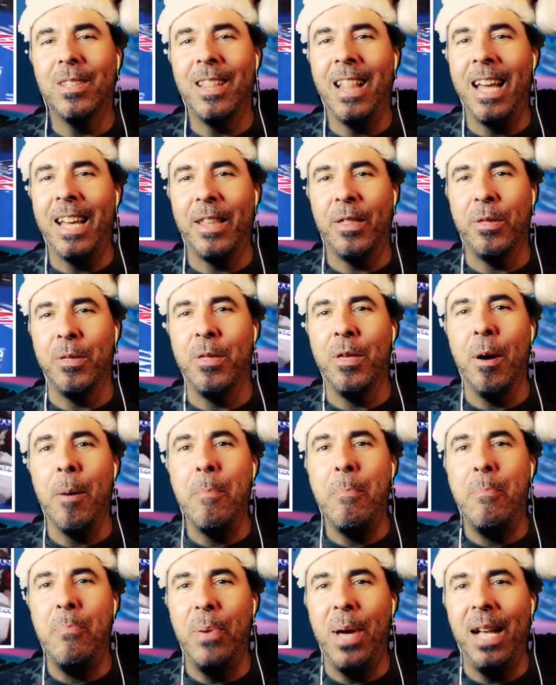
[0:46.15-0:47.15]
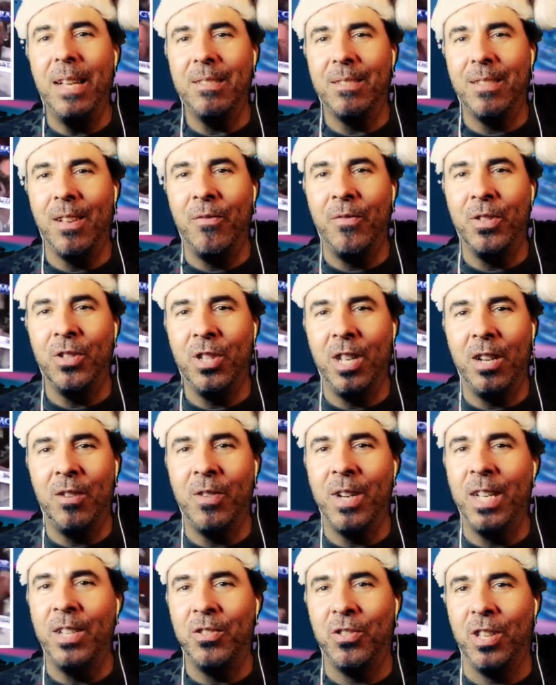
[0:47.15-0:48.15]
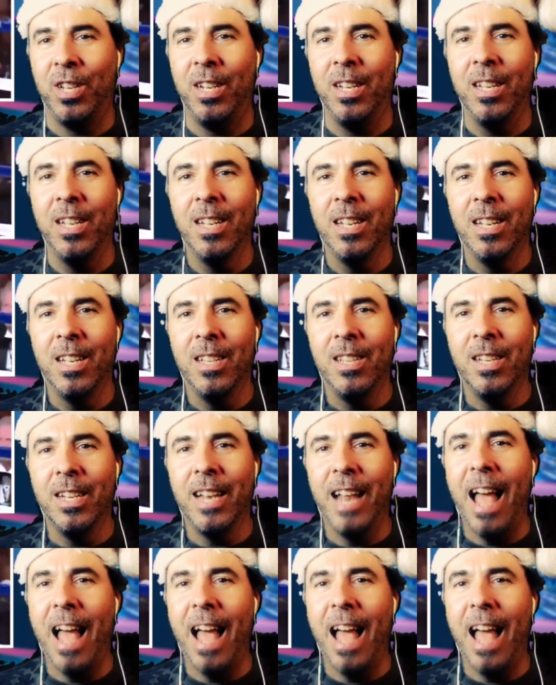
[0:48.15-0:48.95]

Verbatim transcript: like the best of a generation. Look at